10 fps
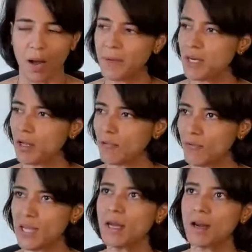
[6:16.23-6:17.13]
I mean,
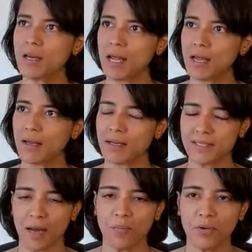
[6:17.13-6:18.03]
we can take
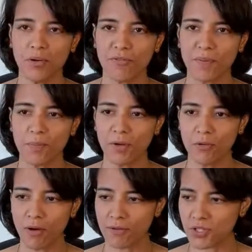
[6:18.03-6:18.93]
example of people
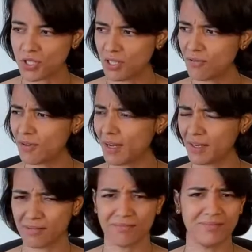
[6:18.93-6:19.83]
who have achieved
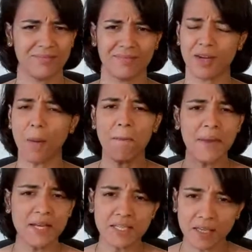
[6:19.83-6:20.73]
like
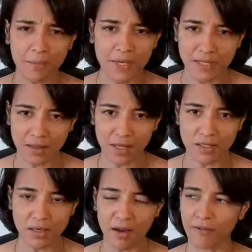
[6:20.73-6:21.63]
amazing
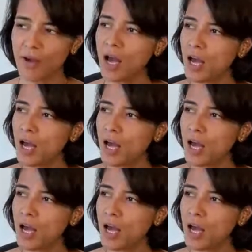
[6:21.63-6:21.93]
things in life.